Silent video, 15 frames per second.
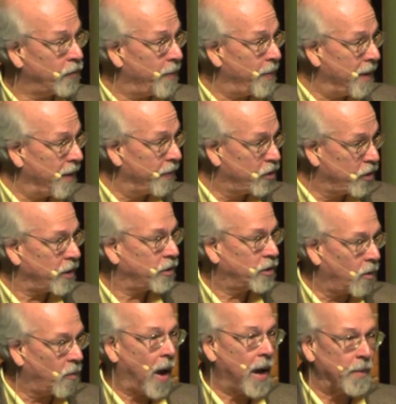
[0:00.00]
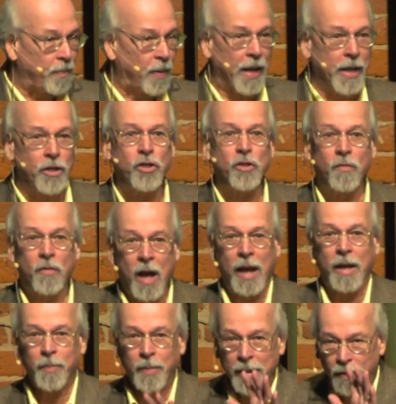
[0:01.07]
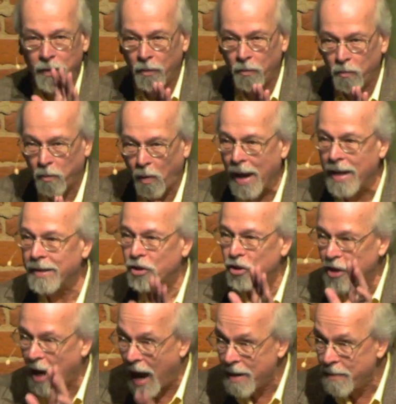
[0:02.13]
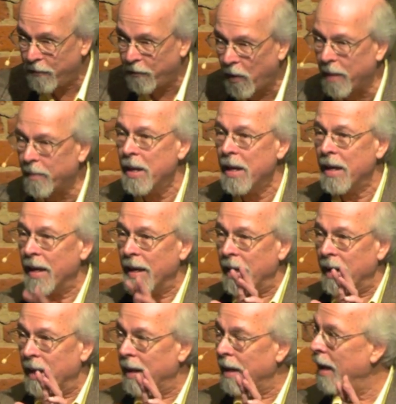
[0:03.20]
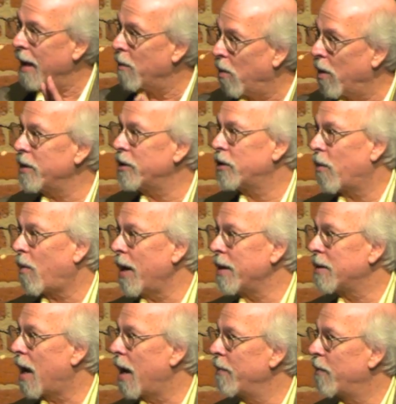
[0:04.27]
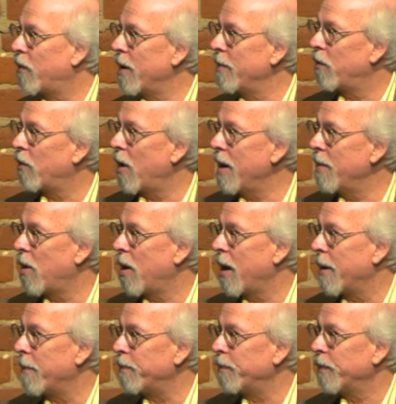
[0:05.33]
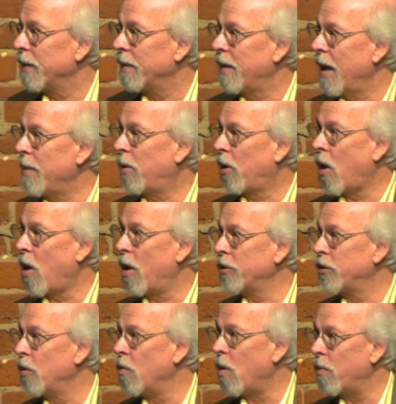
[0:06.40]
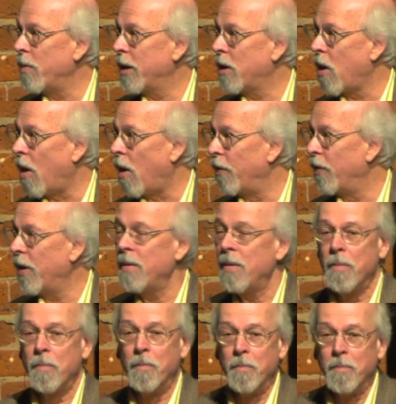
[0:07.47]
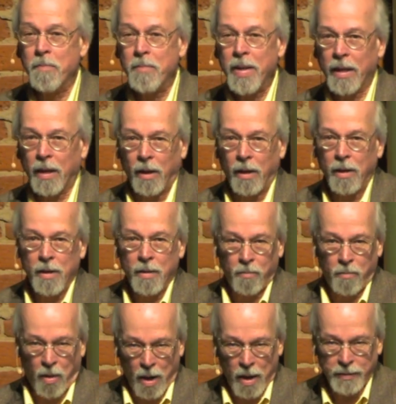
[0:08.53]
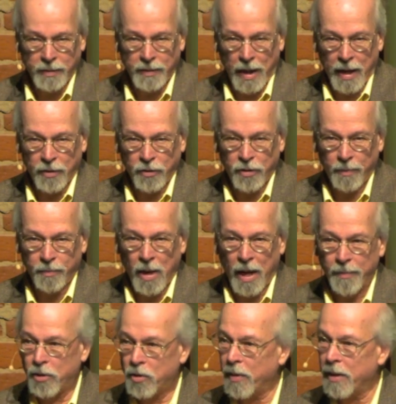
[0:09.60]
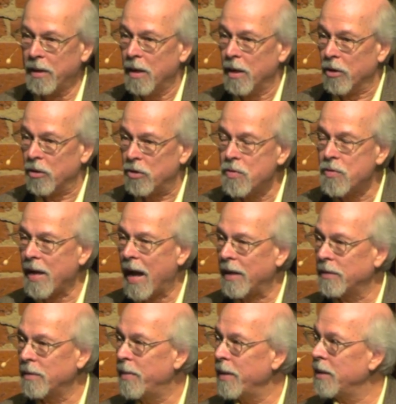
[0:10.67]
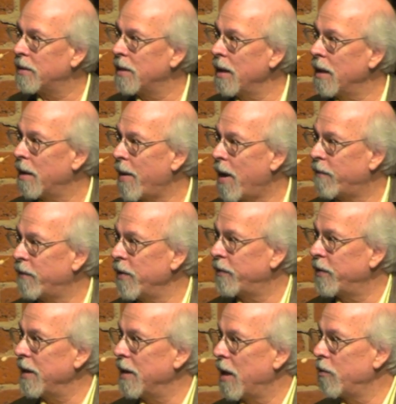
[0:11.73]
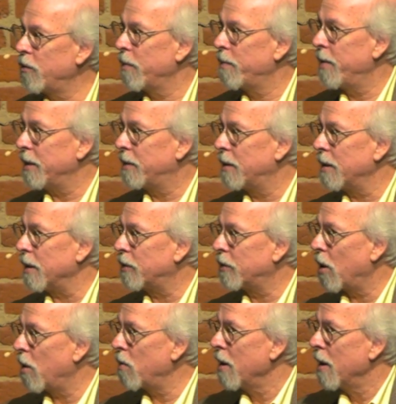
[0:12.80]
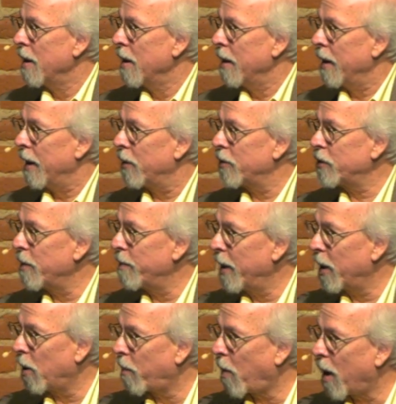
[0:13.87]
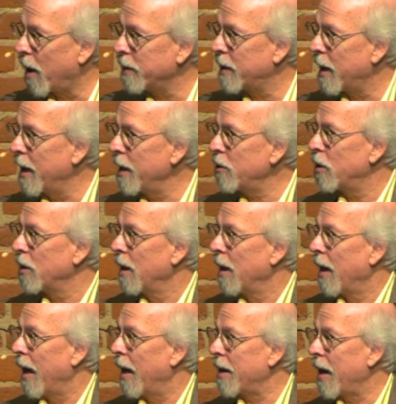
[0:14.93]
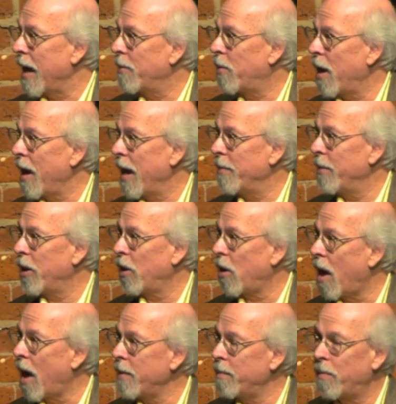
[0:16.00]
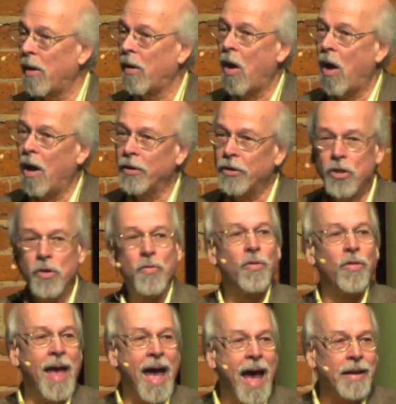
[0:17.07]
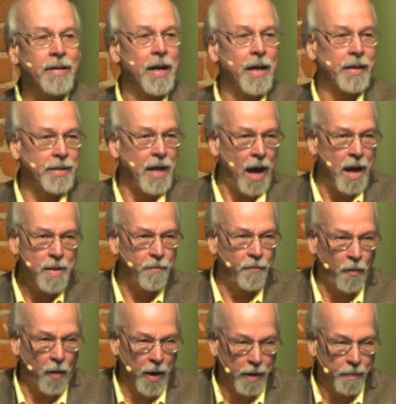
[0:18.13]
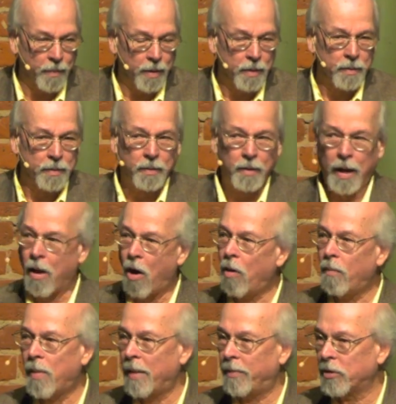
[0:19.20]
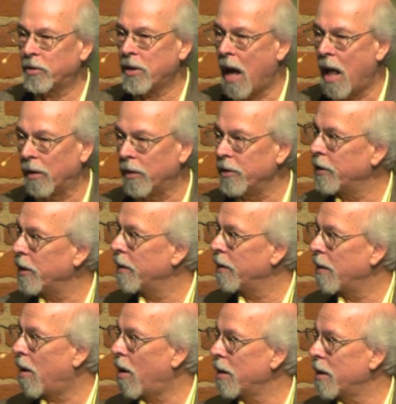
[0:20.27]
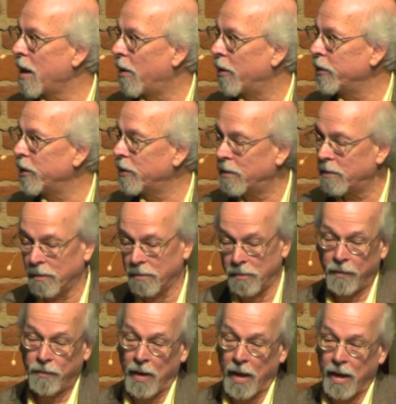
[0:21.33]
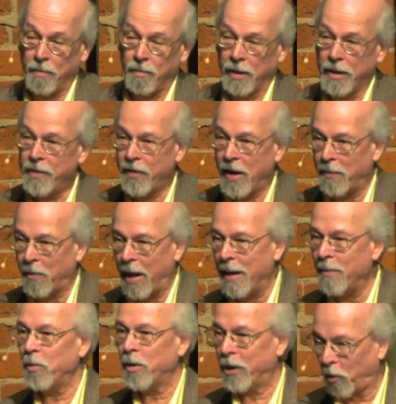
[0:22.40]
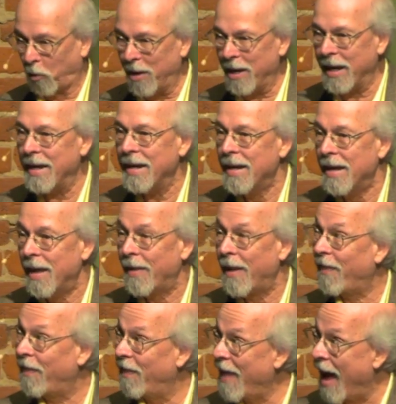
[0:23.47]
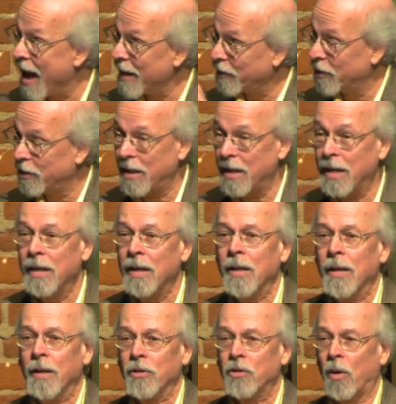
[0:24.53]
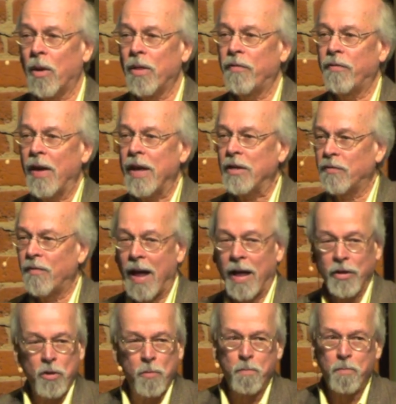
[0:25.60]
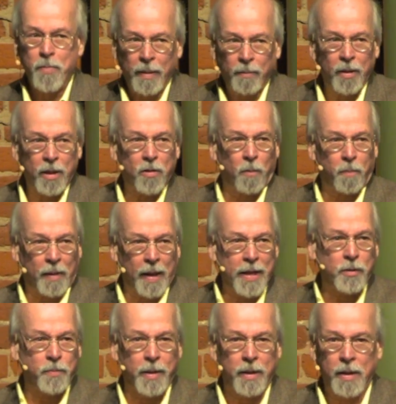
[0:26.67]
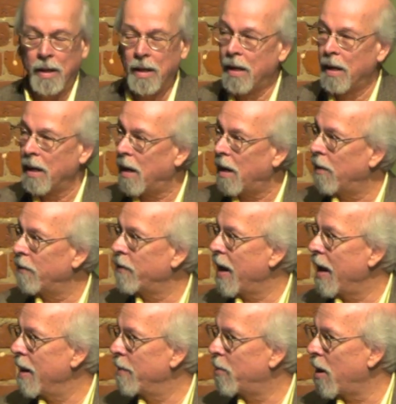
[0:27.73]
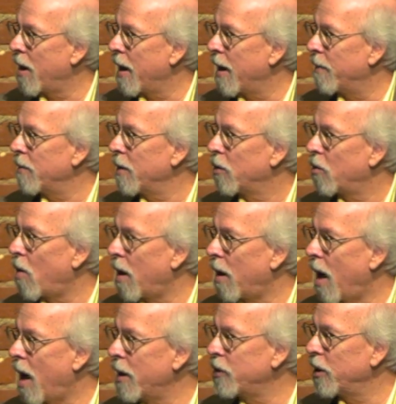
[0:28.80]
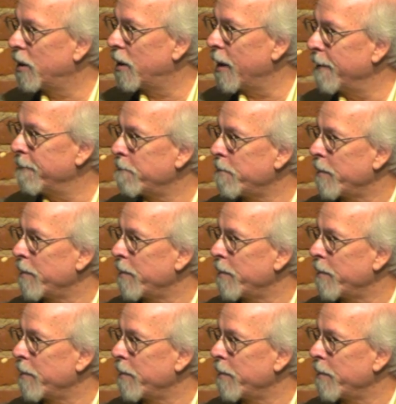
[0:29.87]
to be in just the right place. You've got to be in the right time frame. And what is the right time frame for Abraham? They belong to what we call the Middle Bronze Age, sometime between 2000 BC and about 1500 BC. So here's the Middle Bronze Age, and Abraham and Lot belong to that time frame. Okay, all Bible scholars and archaeologists, if they believe in Abraham, would agree that that's the sort of the face value biblical placement of Abraham chronologically.